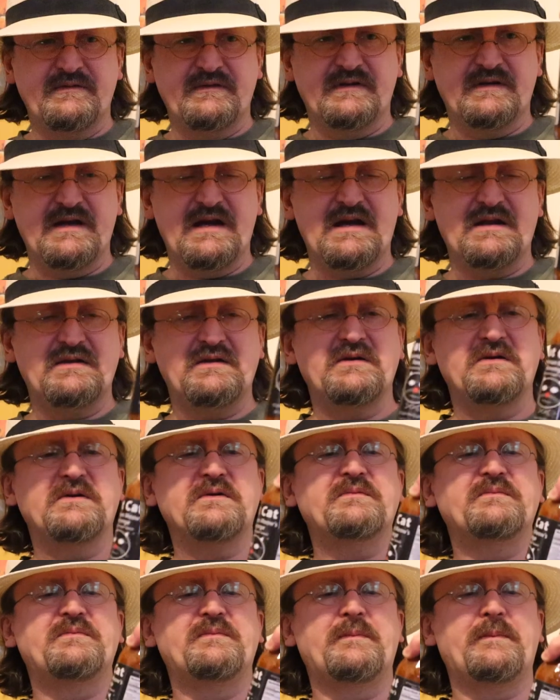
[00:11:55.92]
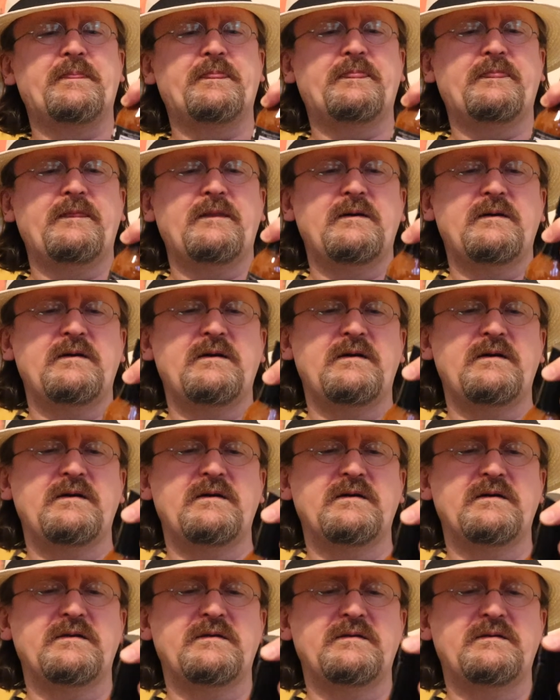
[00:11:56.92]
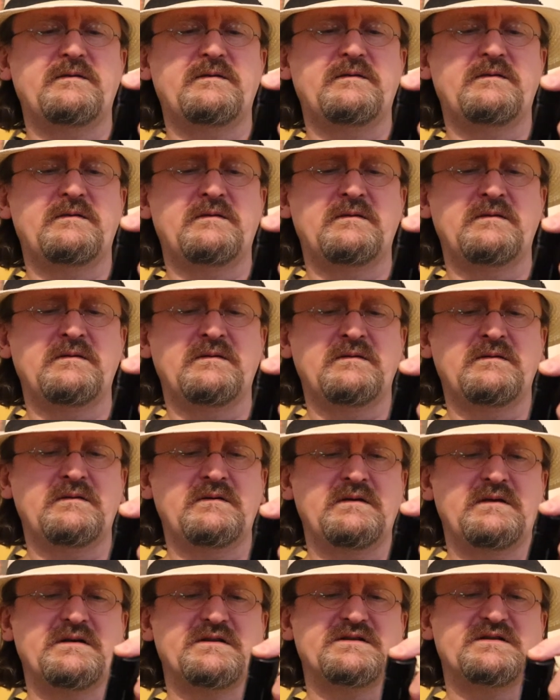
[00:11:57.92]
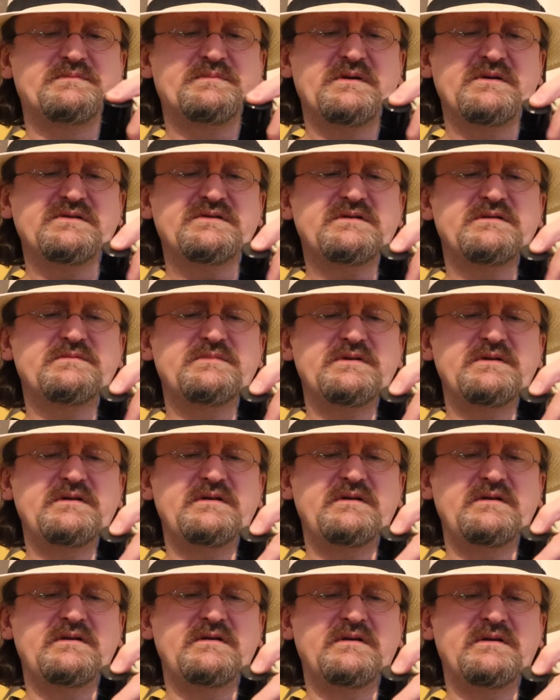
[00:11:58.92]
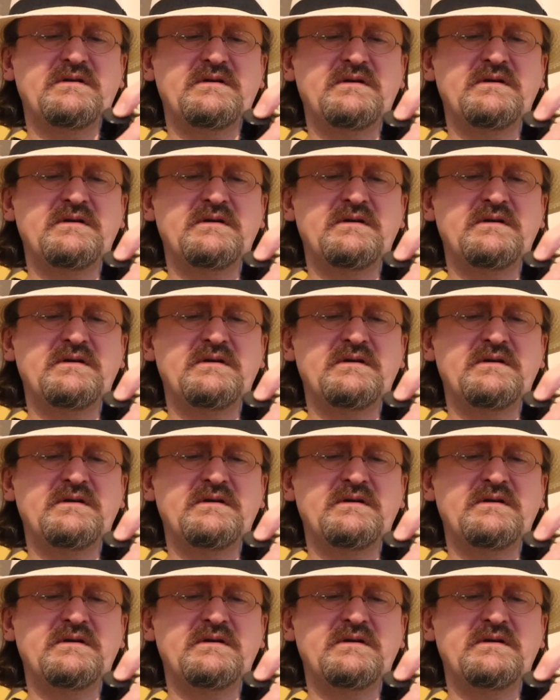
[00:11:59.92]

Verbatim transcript: the cat here, and it's supposed to be